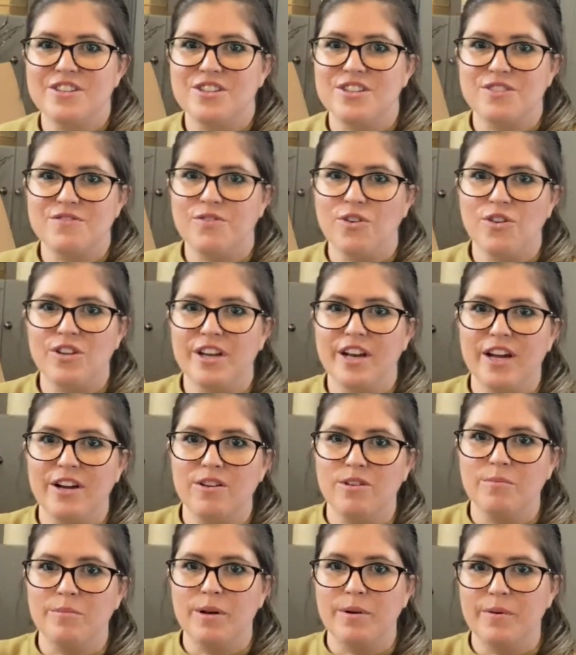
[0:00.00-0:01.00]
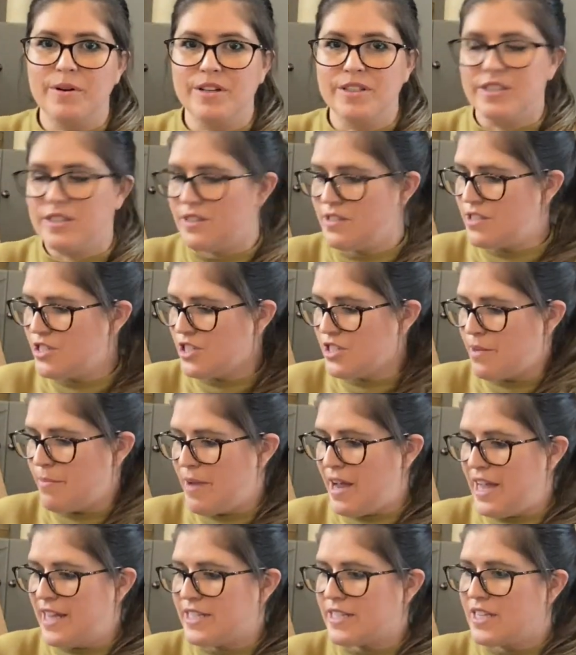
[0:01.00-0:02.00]
just fallen out, on my word. It's just a
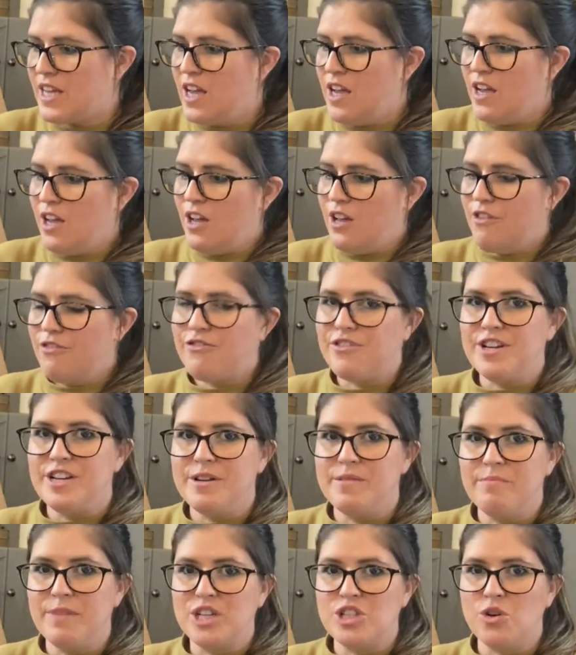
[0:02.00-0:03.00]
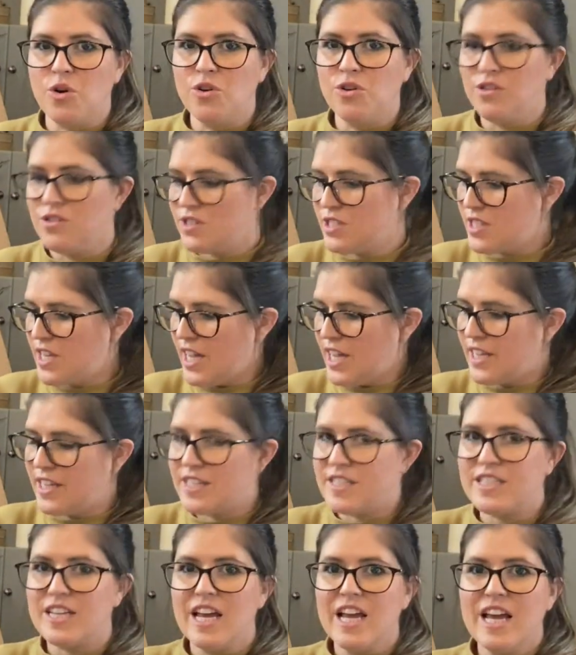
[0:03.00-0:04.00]
mess. 3 McDonald's
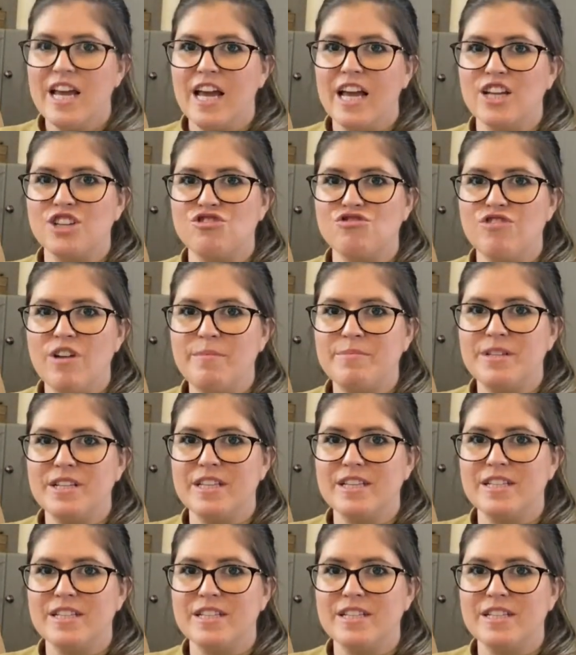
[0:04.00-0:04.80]
things, it's ripped at the